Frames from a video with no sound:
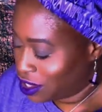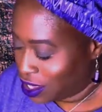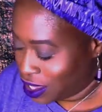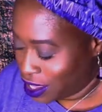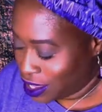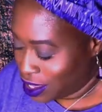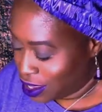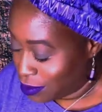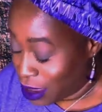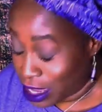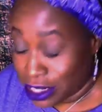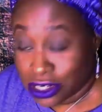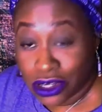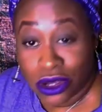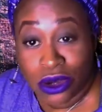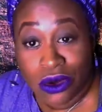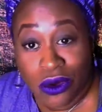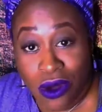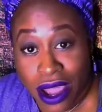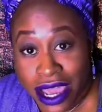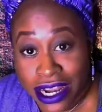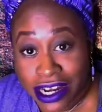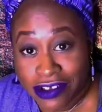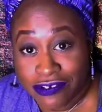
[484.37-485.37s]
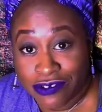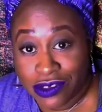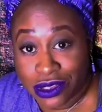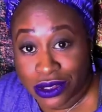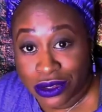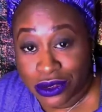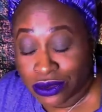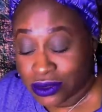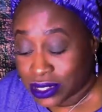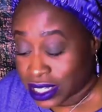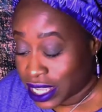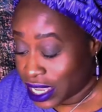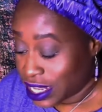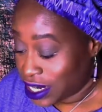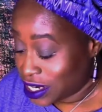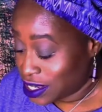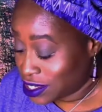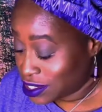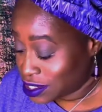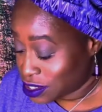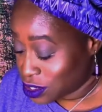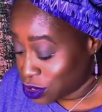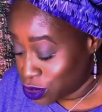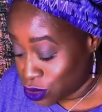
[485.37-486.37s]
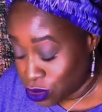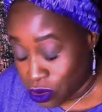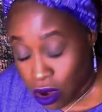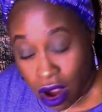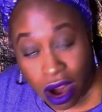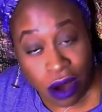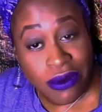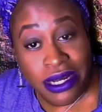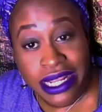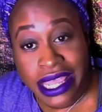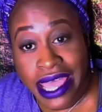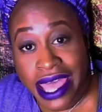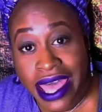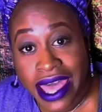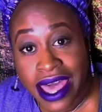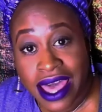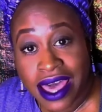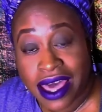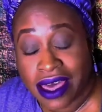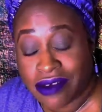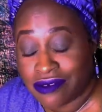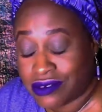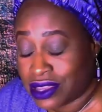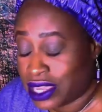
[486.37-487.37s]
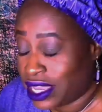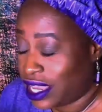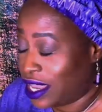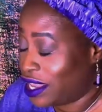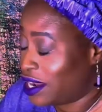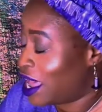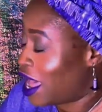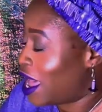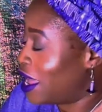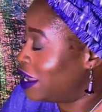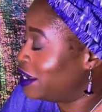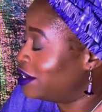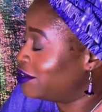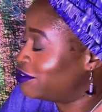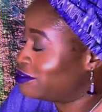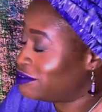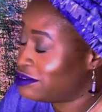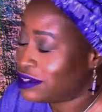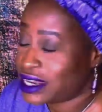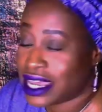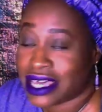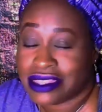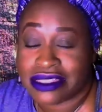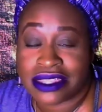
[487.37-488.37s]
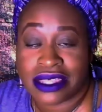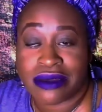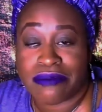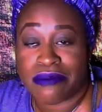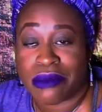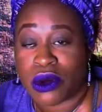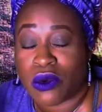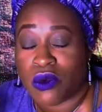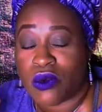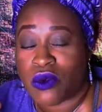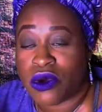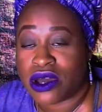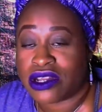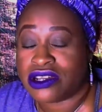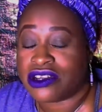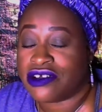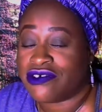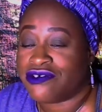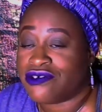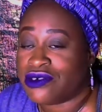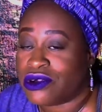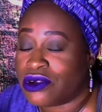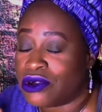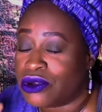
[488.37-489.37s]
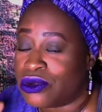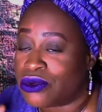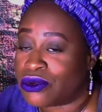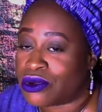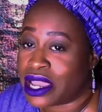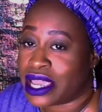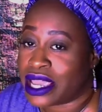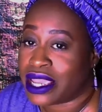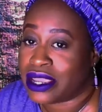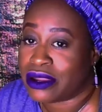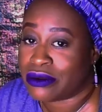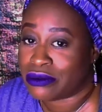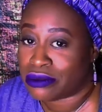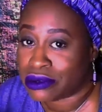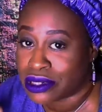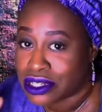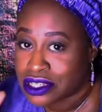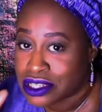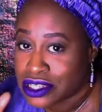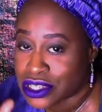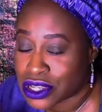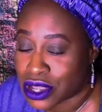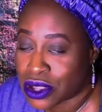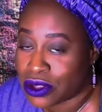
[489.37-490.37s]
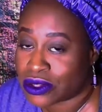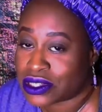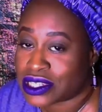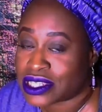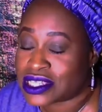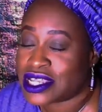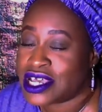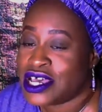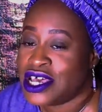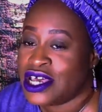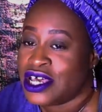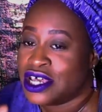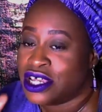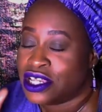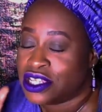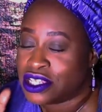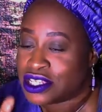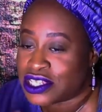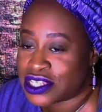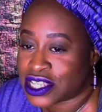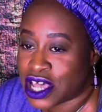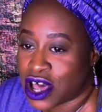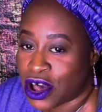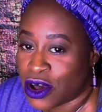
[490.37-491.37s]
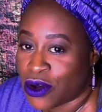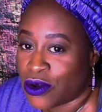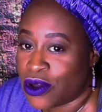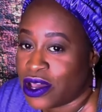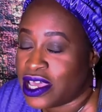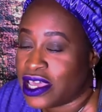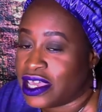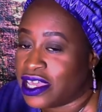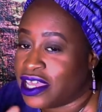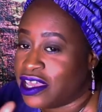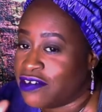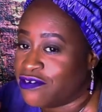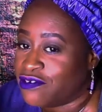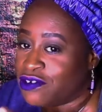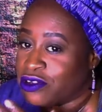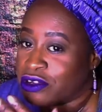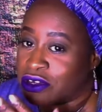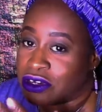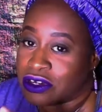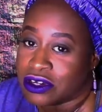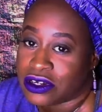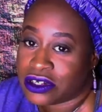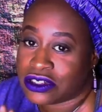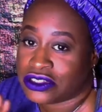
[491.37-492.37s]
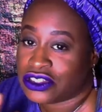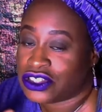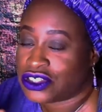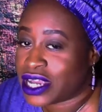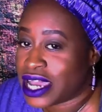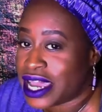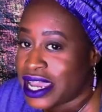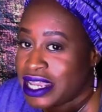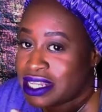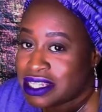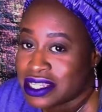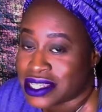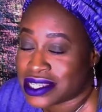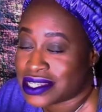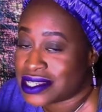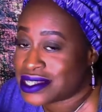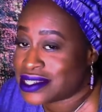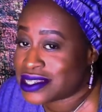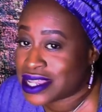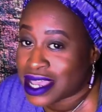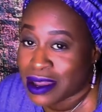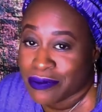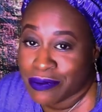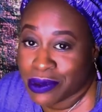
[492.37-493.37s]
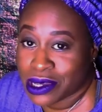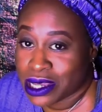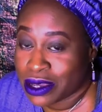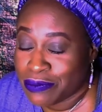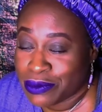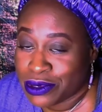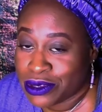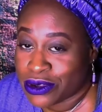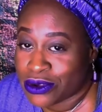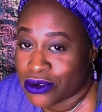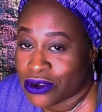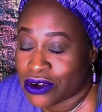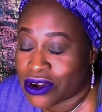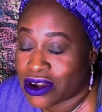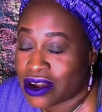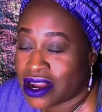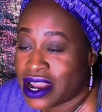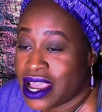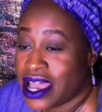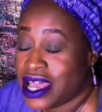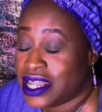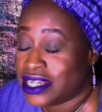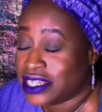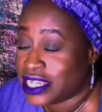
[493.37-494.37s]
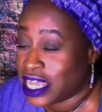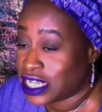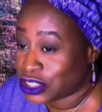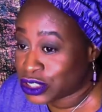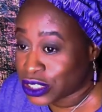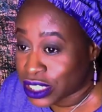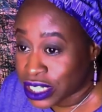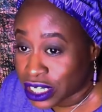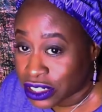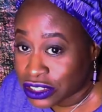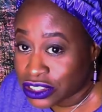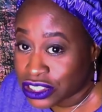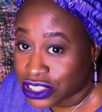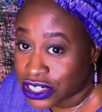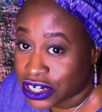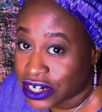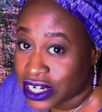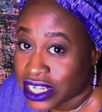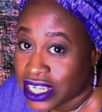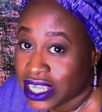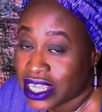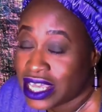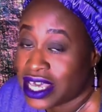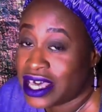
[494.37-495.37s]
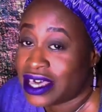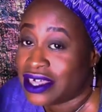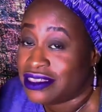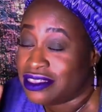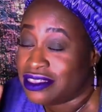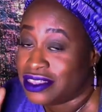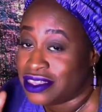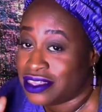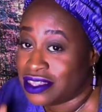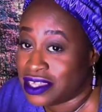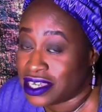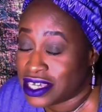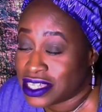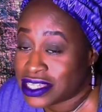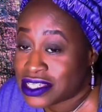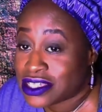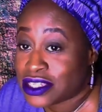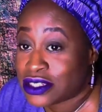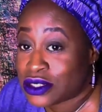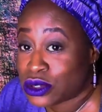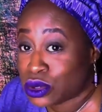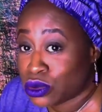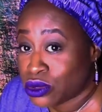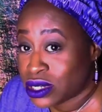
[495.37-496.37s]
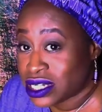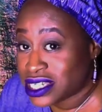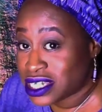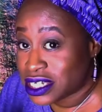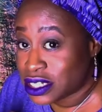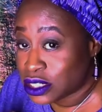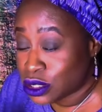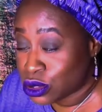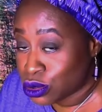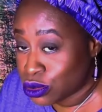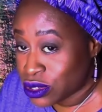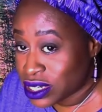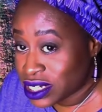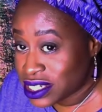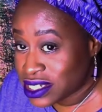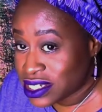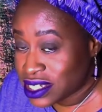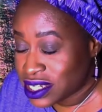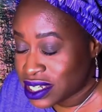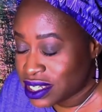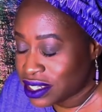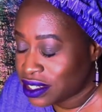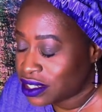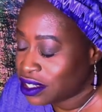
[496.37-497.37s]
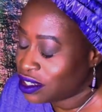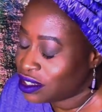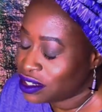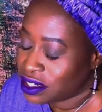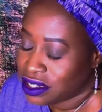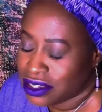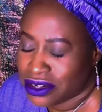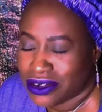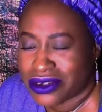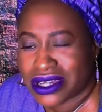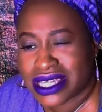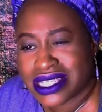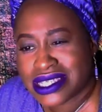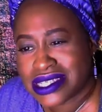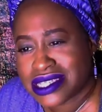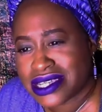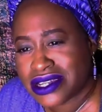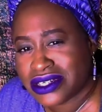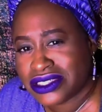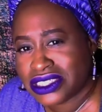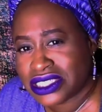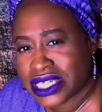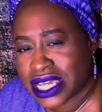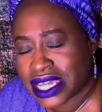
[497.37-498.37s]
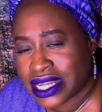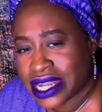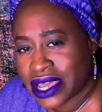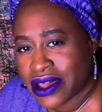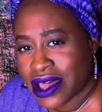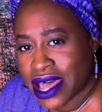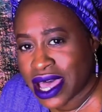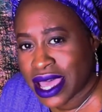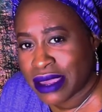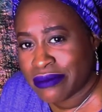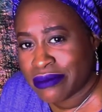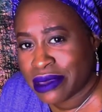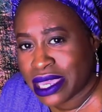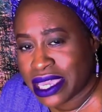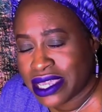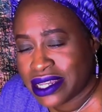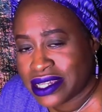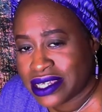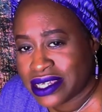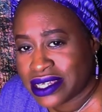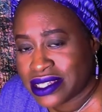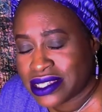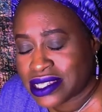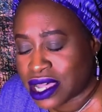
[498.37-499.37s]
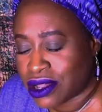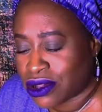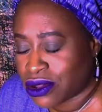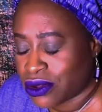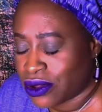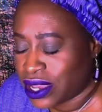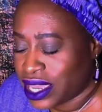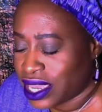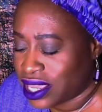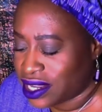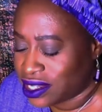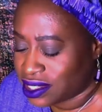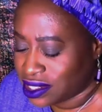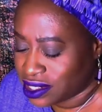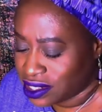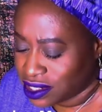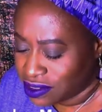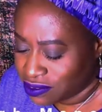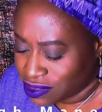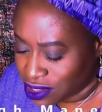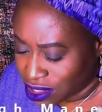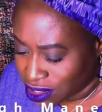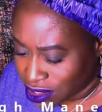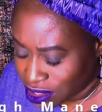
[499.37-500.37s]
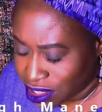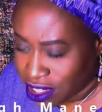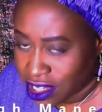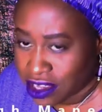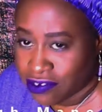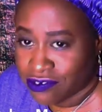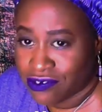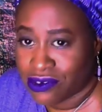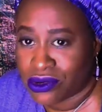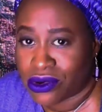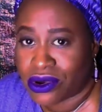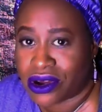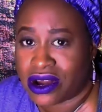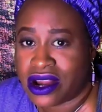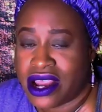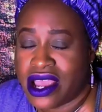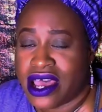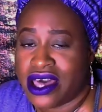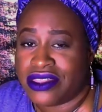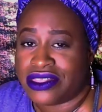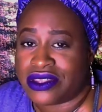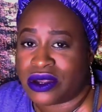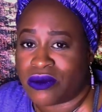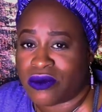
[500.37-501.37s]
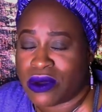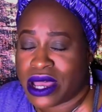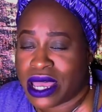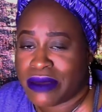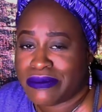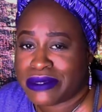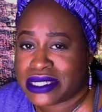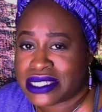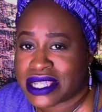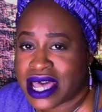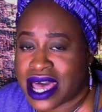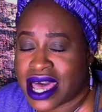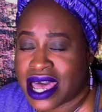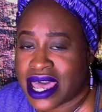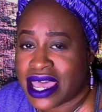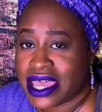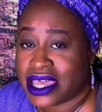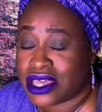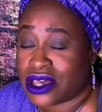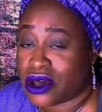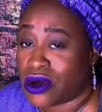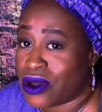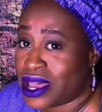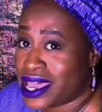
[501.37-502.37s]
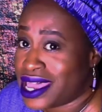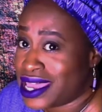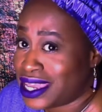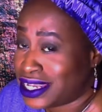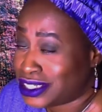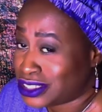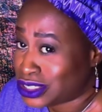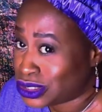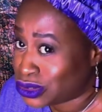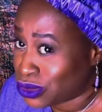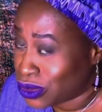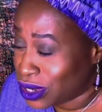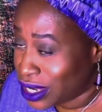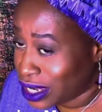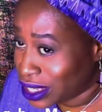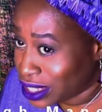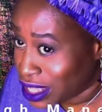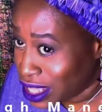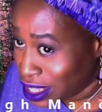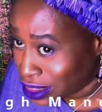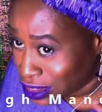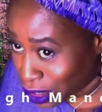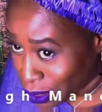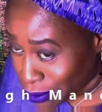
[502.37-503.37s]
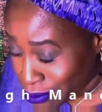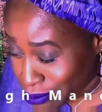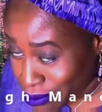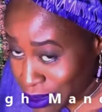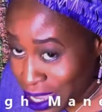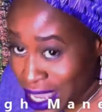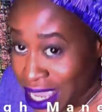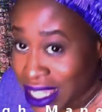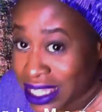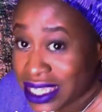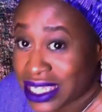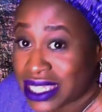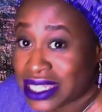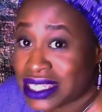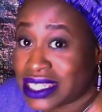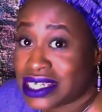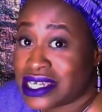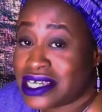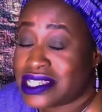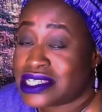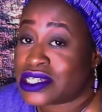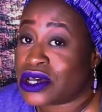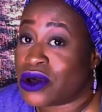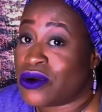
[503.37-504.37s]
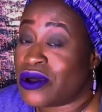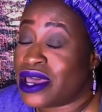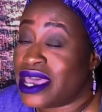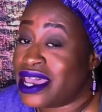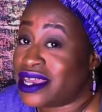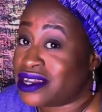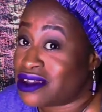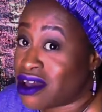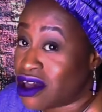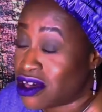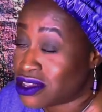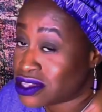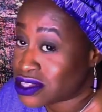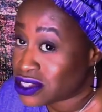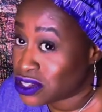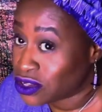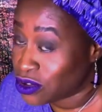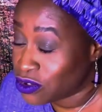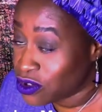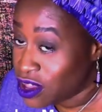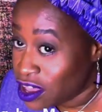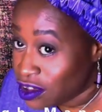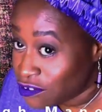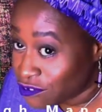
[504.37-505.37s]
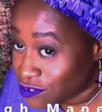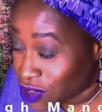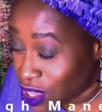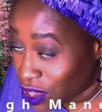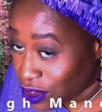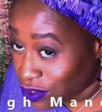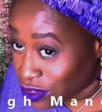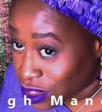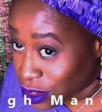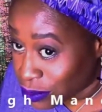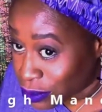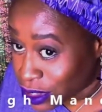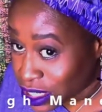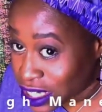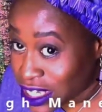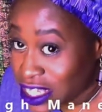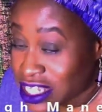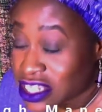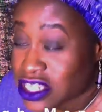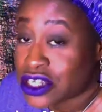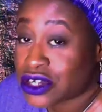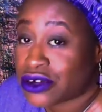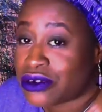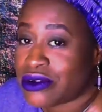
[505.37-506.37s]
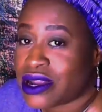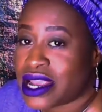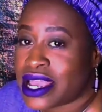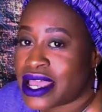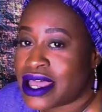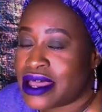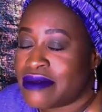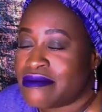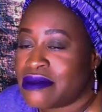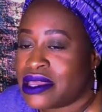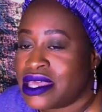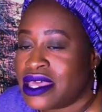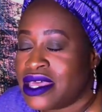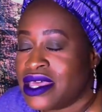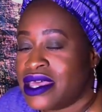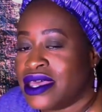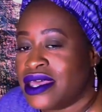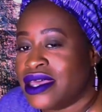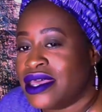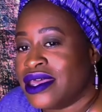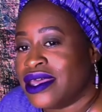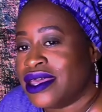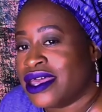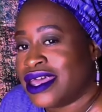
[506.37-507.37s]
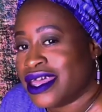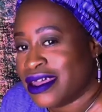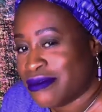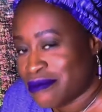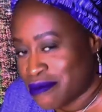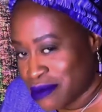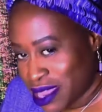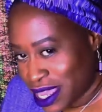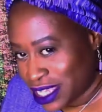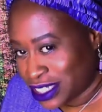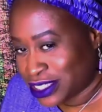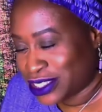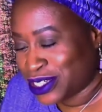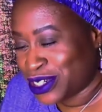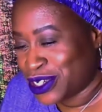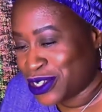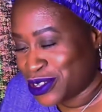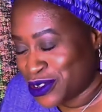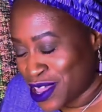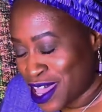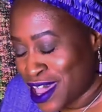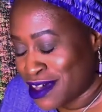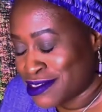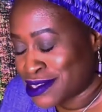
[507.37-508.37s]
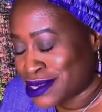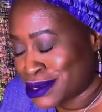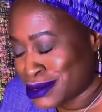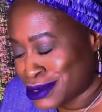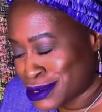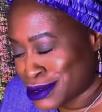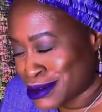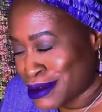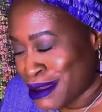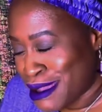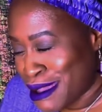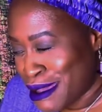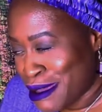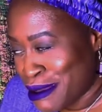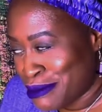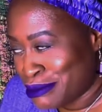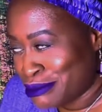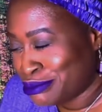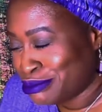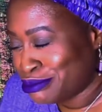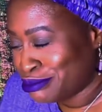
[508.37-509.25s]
I know quite a few ladies who already have, and I hear nothing but wonderful, great results. So if you're trying to step up your natural hair journey this 2020, you know, consider checking out High Maintenance. I'll go ahead and leave the link for their website. Go ahead and join their mailing list. Go ahead and also follow them on Instagram, and make sure you have subscribed.